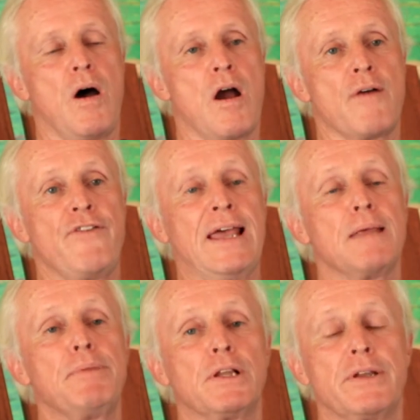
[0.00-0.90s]
our
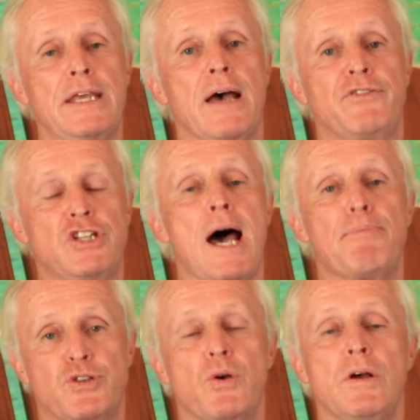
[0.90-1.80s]
availability of
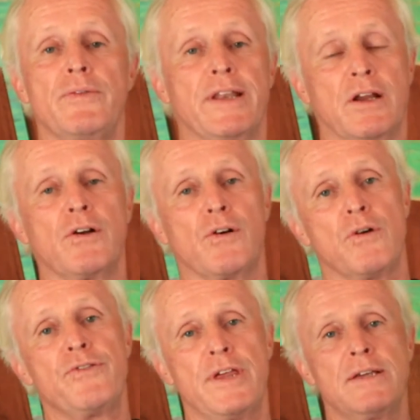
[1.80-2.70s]
topsoil that can
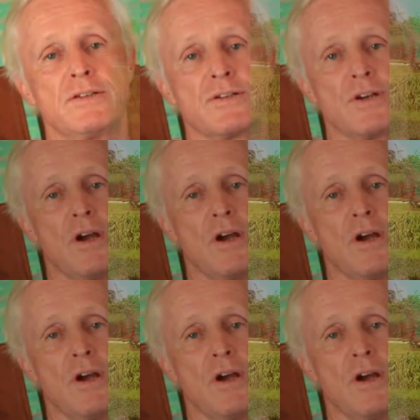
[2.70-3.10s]
grow things,